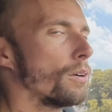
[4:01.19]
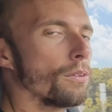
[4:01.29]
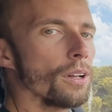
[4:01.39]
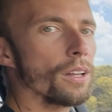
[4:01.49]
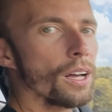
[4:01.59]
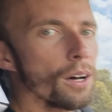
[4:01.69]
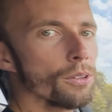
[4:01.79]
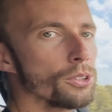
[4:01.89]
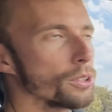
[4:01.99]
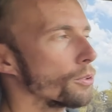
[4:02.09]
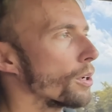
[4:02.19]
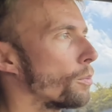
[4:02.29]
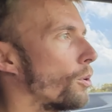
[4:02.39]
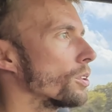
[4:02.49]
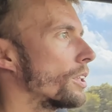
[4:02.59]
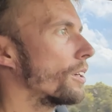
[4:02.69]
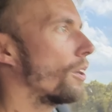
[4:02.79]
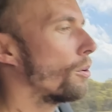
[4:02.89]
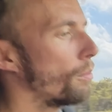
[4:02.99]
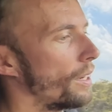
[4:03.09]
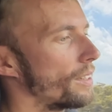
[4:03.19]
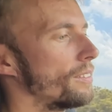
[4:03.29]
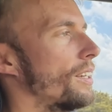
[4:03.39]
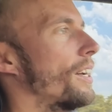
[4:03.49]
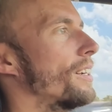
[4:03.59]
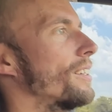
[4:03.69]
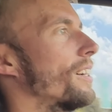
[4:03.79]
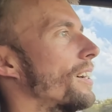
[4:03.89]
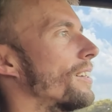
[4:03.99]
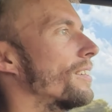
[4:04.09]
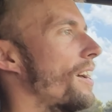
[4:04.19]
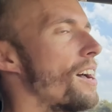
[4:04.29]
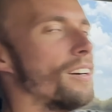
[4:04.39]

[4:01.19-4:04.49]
We'll do some quick pulls here in a little bit, and yeah.